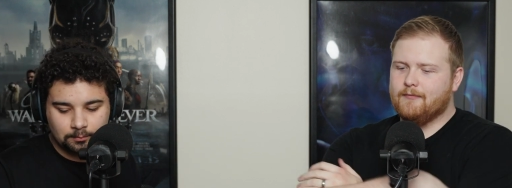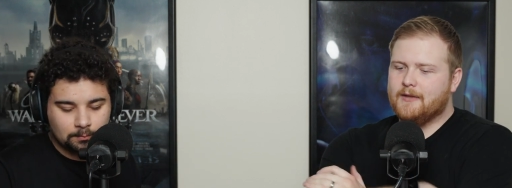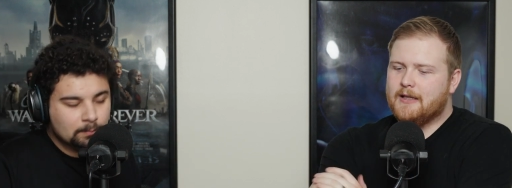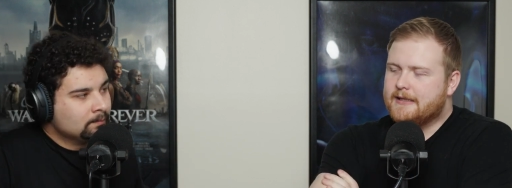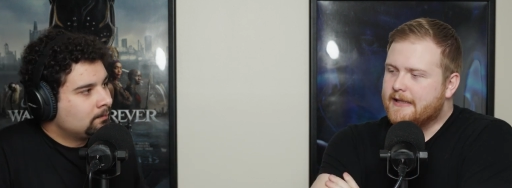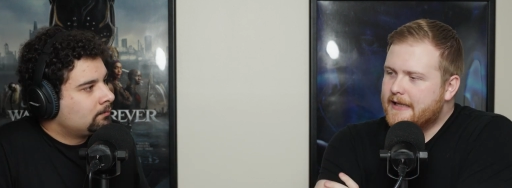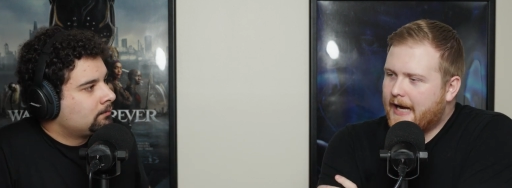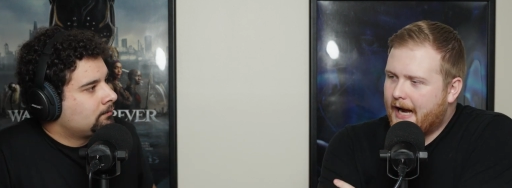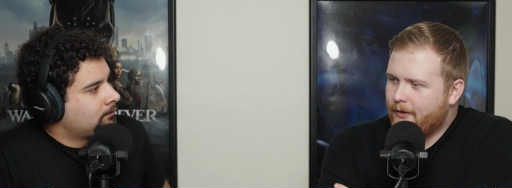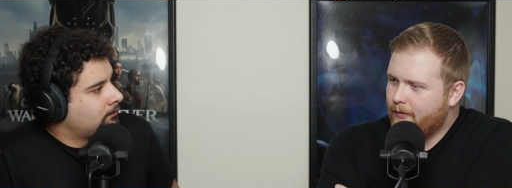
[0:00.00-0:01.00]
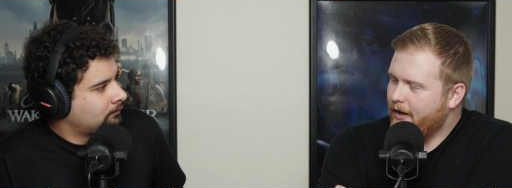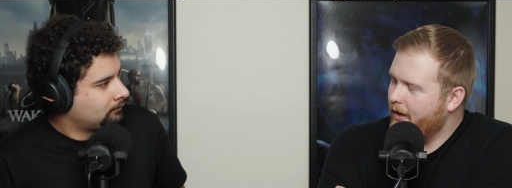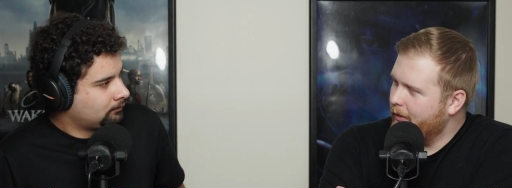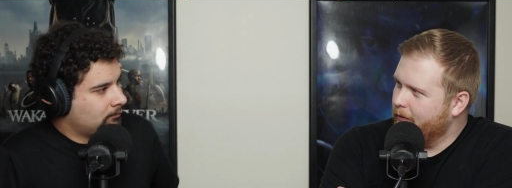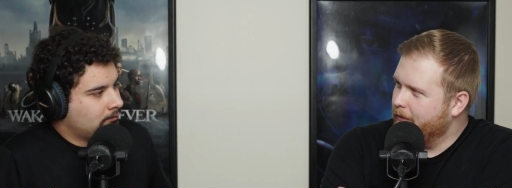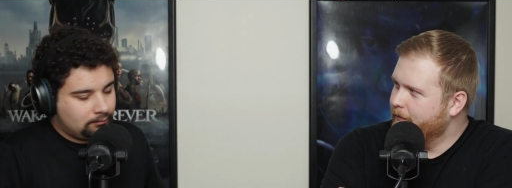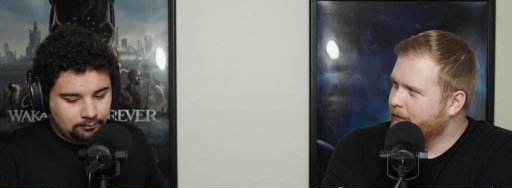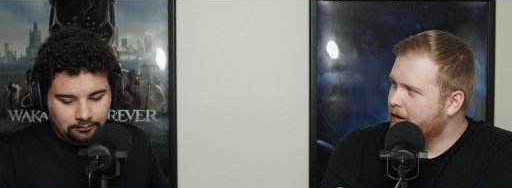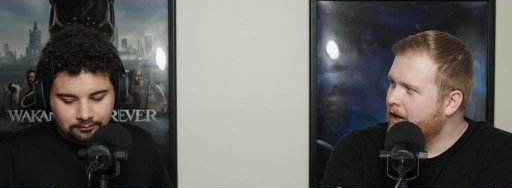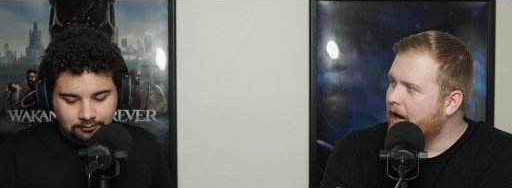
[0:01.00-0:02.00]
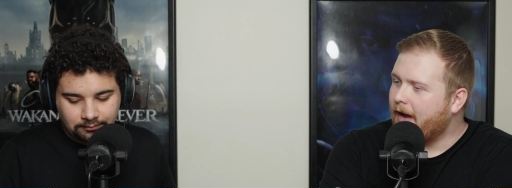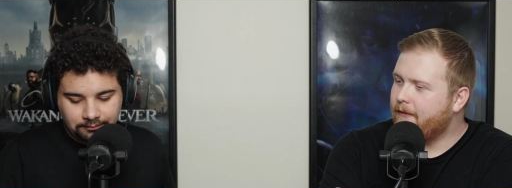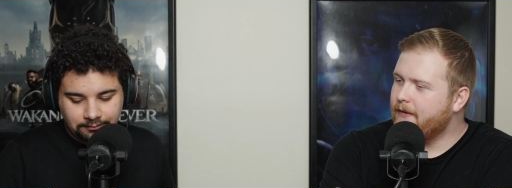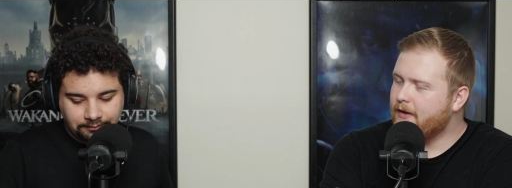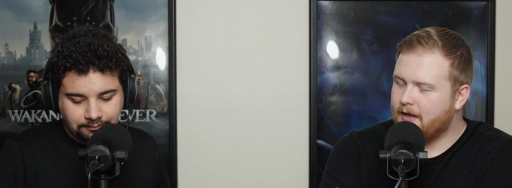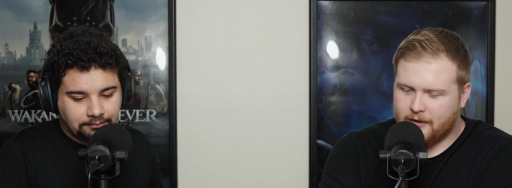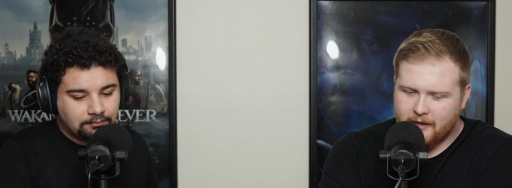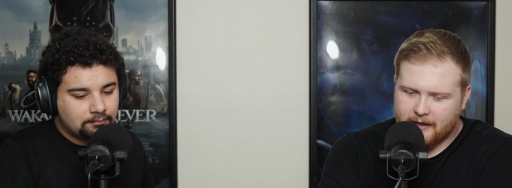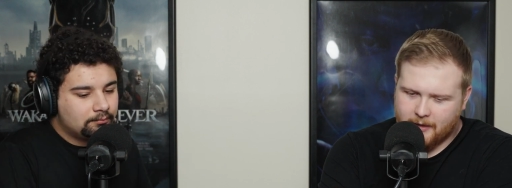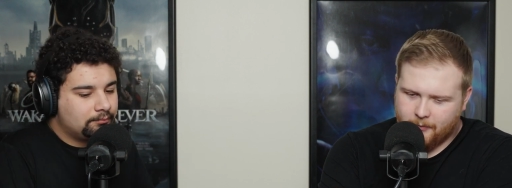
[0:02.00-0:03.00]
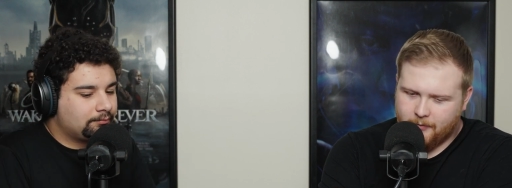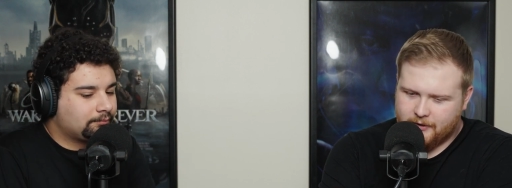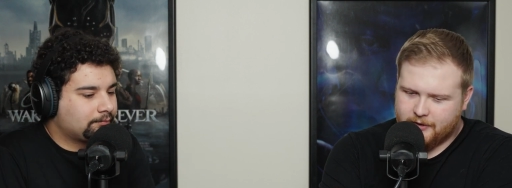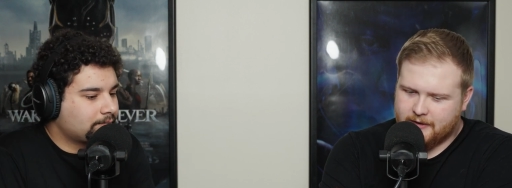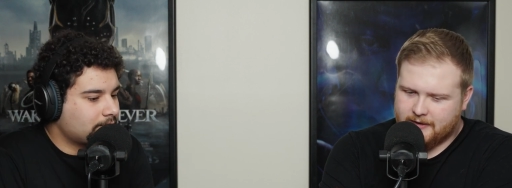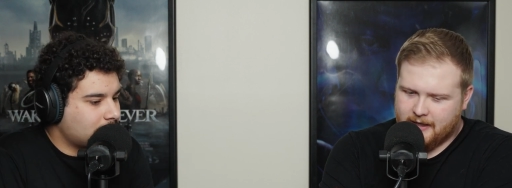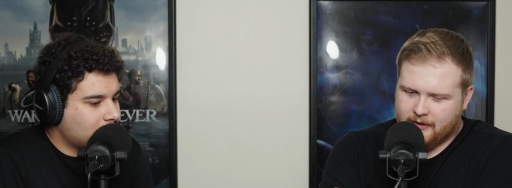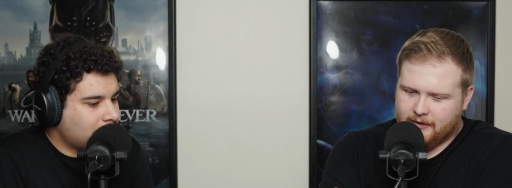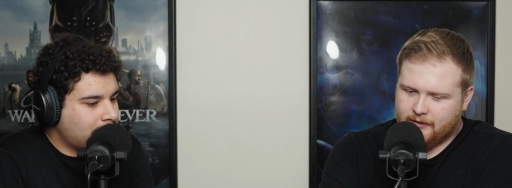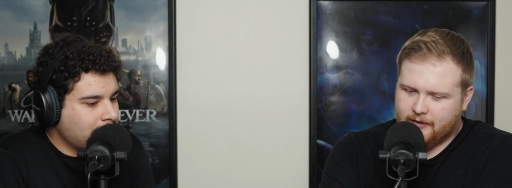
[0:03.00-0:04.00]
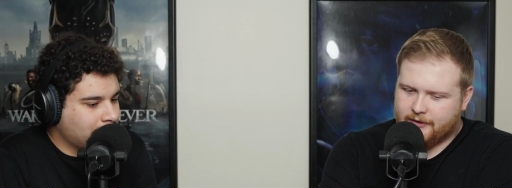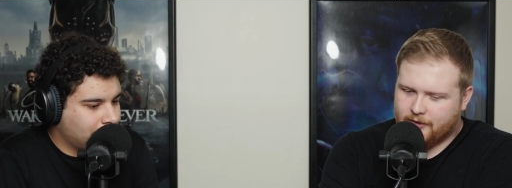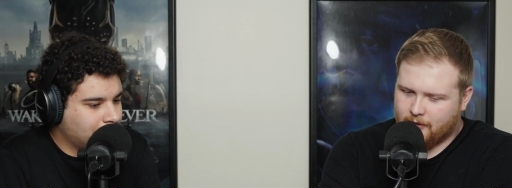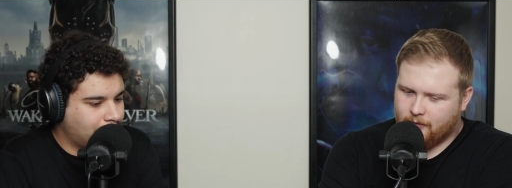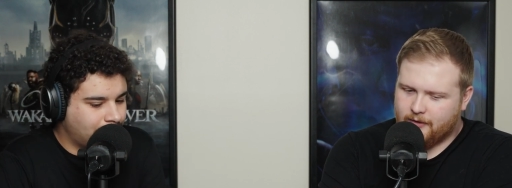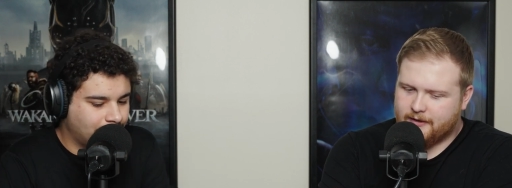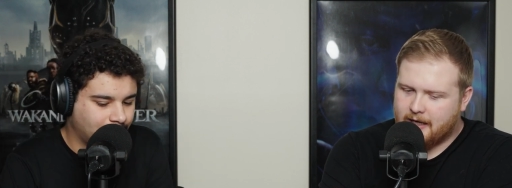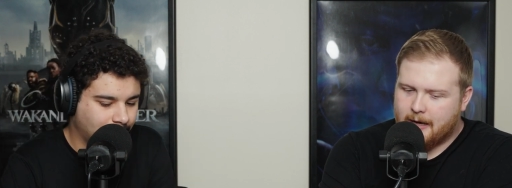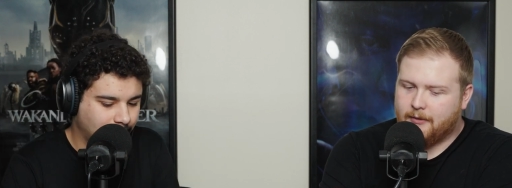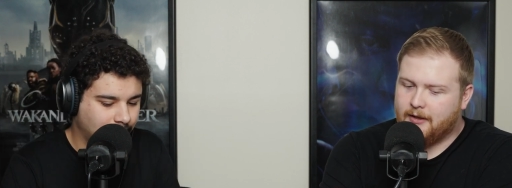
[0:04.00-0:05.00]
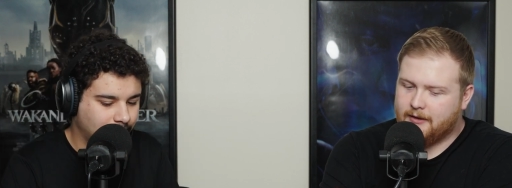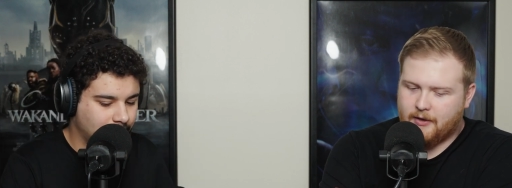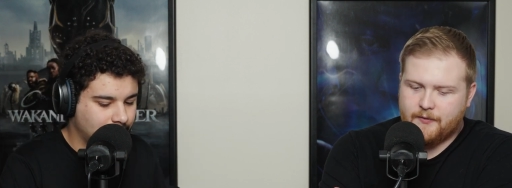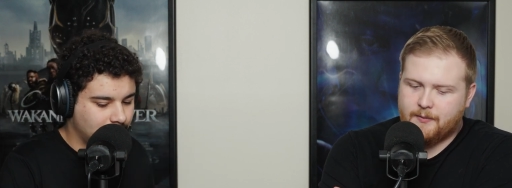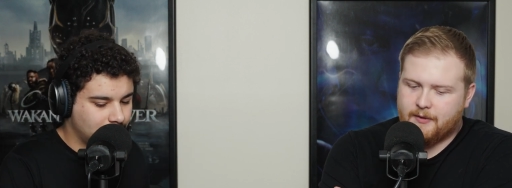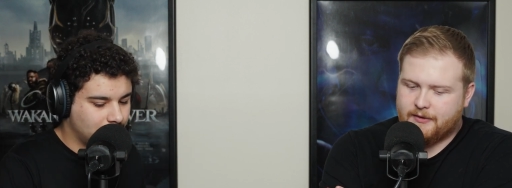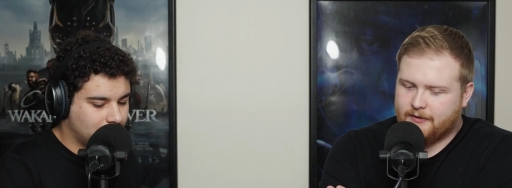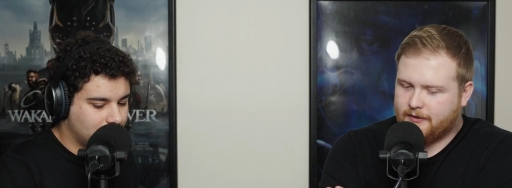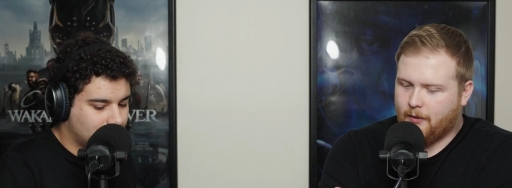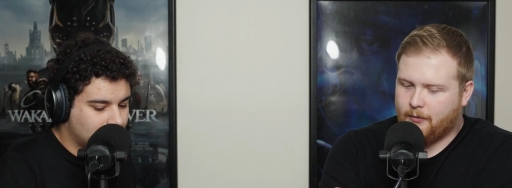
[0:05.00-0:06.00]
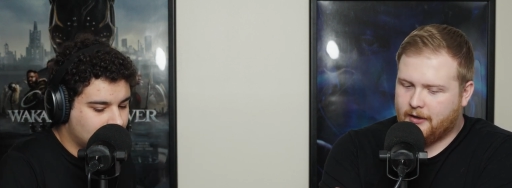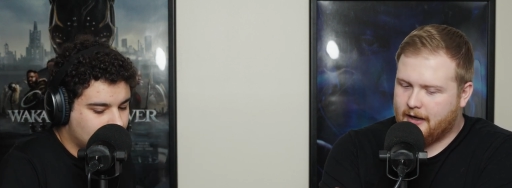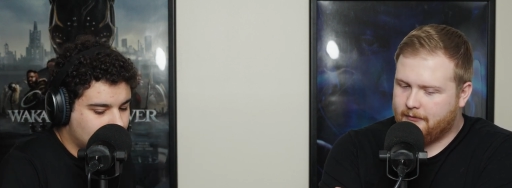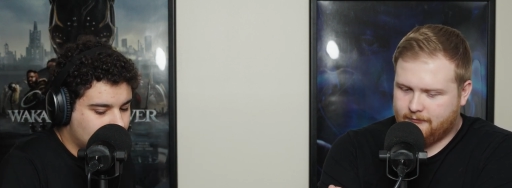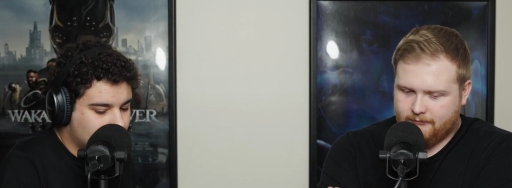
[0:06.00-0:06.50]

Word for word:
Speaker 1: See, I don't know. I feel like you got a couple mentions down here, like Star mm -hmm. Wars, Top Gun, Ghostbusters, Cobra Kai.